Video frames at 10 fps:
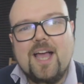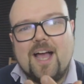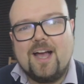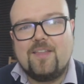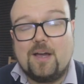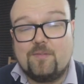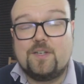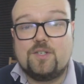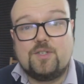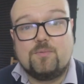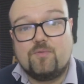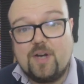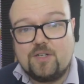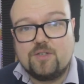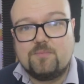that featured some of
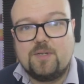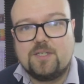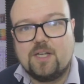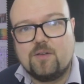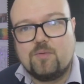Rachel's music.